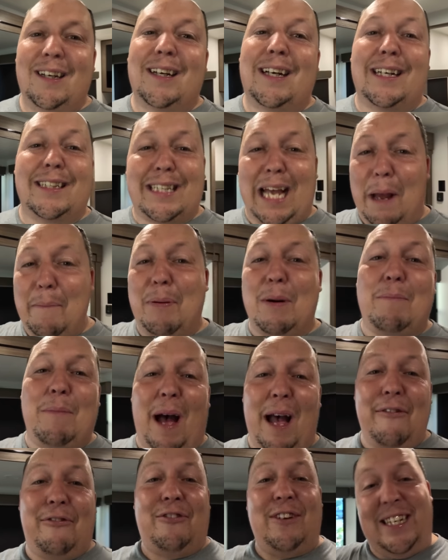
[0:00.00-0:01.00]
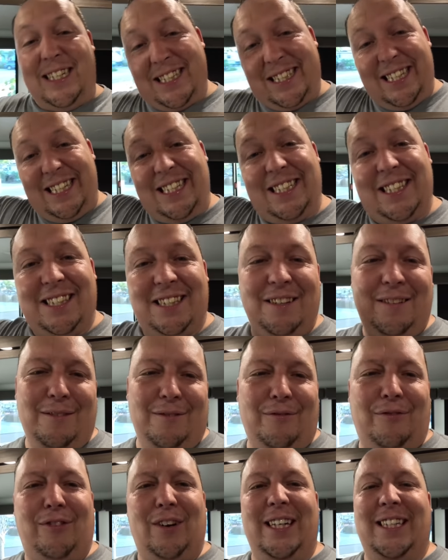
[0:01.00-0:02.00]
Because I put my Reese's
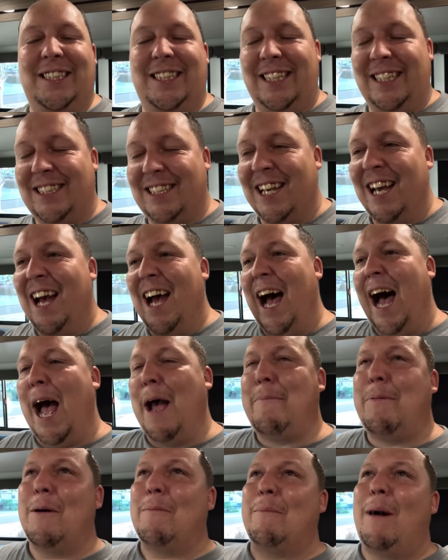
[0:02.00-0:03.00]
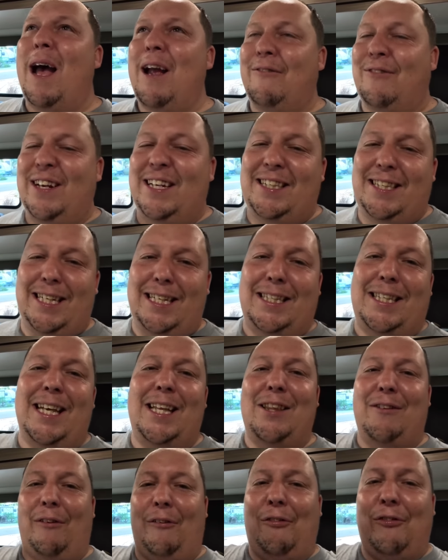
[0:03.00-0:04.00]

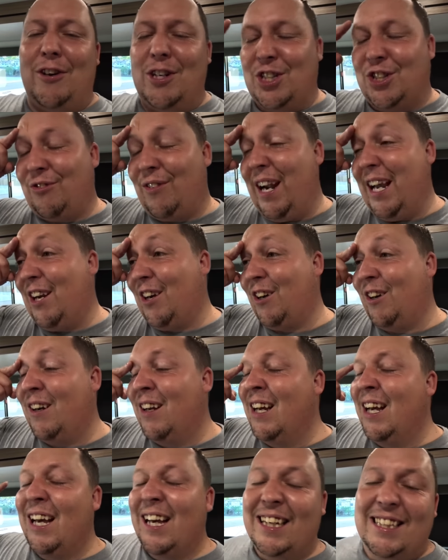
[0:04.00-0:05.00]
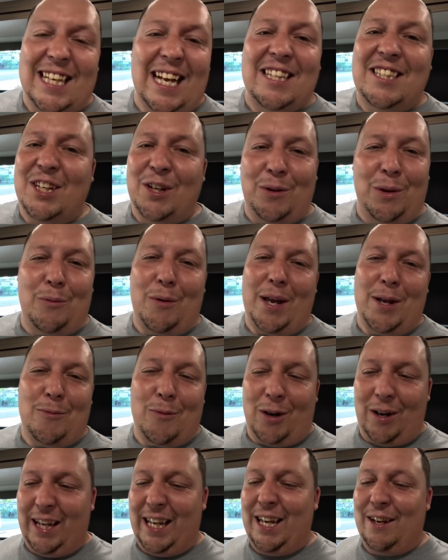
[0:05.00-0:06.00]
in the refrigerator, because that's the only way you
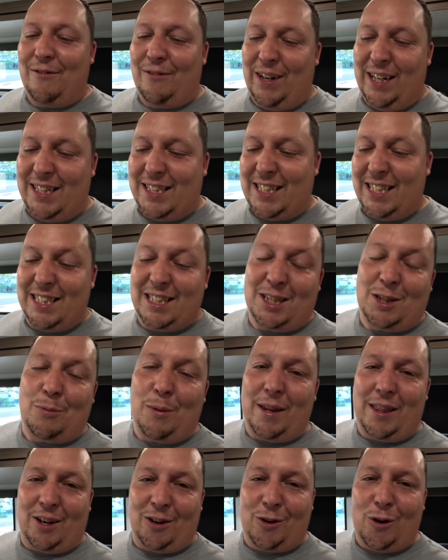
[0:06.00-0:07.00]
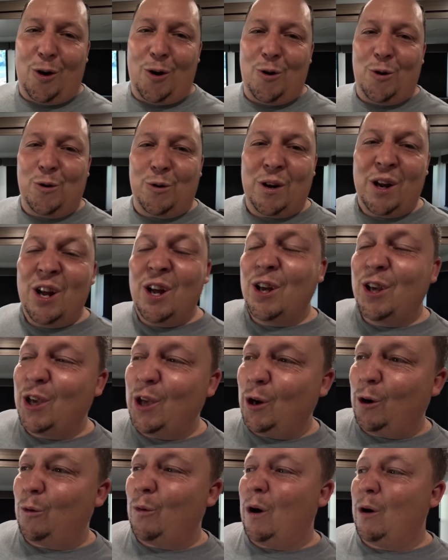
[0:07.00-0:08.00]
want to eat Reese's is when they're cold.
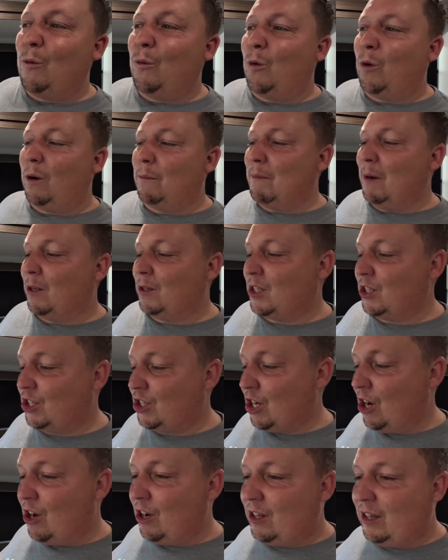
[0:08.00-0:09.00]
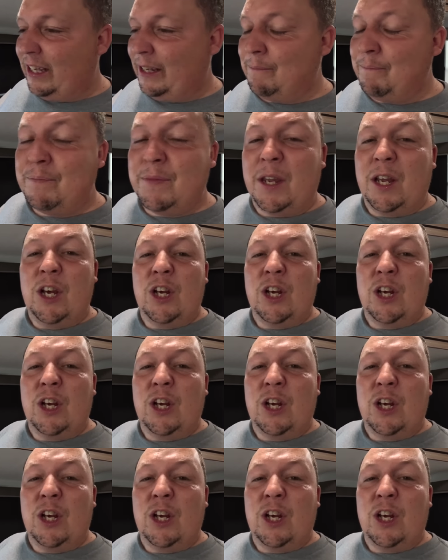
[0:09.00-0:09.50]
You don't want warm melted chocolate.